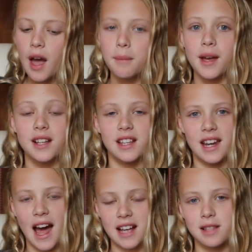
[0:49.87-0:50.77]
because
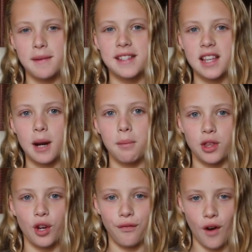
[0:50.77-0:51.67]
it has to be set up
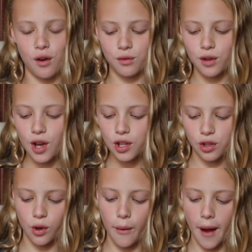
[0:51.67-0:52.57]
with your phone.
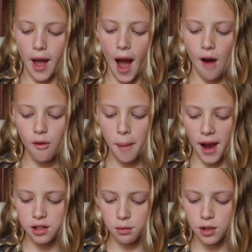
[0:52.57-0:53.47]
So you have a
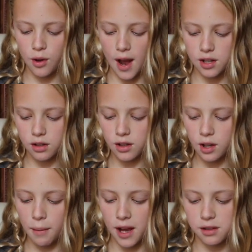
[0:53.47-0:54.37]
password, you enter in
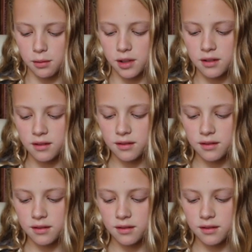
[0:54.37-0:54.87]
the password.